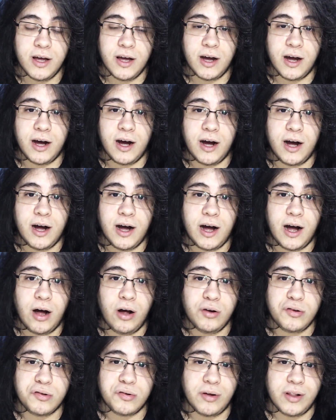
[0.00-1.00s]

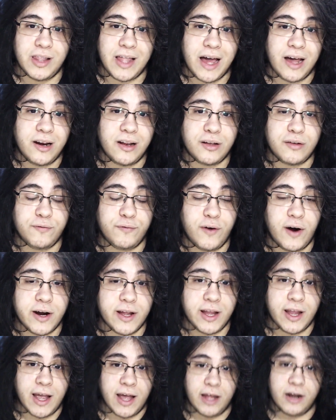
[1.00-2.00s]
Also, Alana's
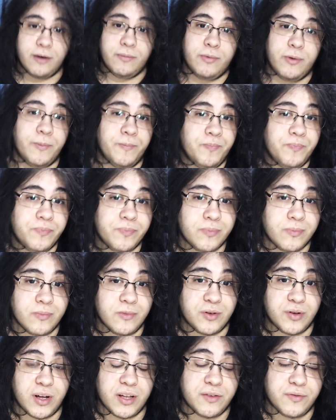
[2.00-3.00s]
fucking Hannibal.
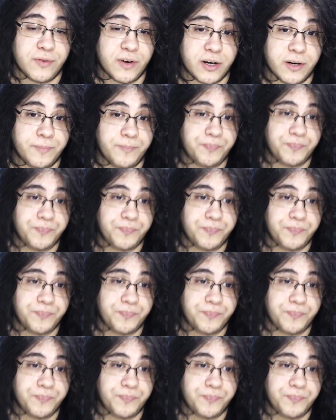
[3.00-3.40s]
So that's fun.